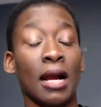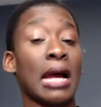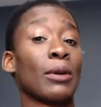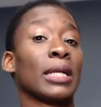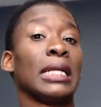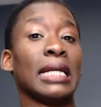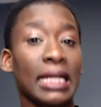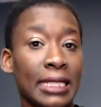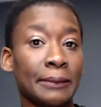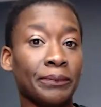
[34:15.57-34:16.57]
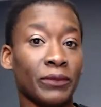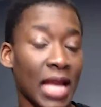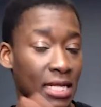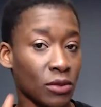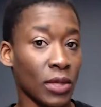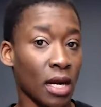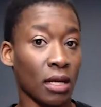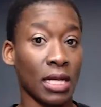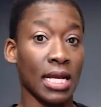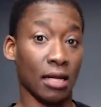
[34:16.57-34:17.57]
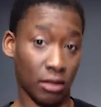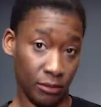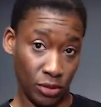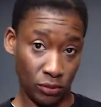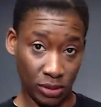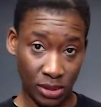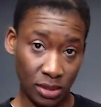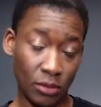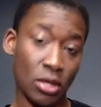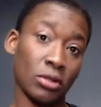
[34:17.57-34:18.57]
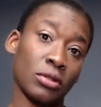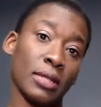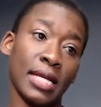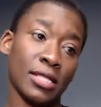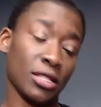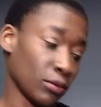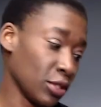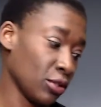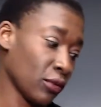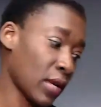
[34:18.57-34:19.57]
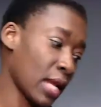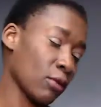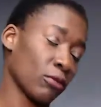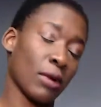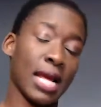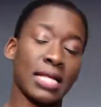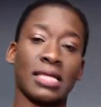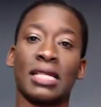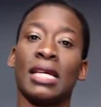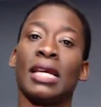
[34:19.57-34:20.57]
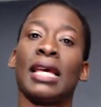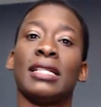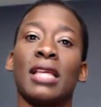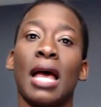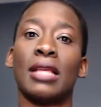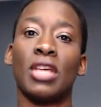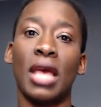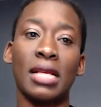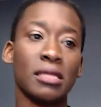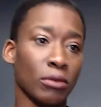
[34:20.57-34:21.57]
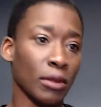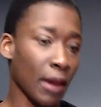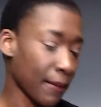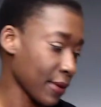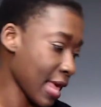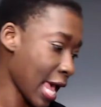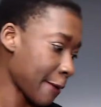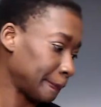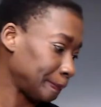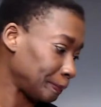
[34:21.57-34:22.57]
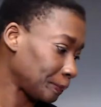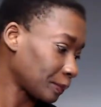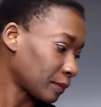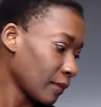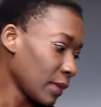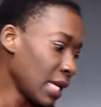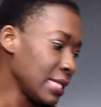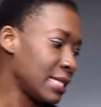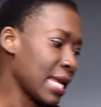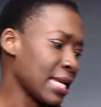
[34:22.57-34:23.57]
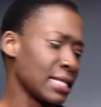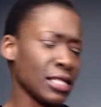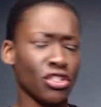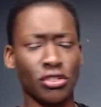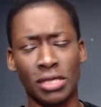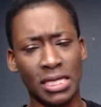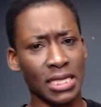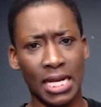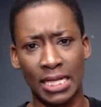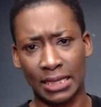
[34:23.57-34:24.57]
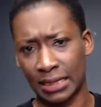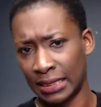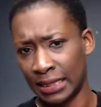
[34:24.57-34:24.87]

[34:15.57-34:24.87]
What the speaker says: Our gut, that's when our immune system also gets to rejuvenate, rest, and digest. Remember that. Take a digital detox.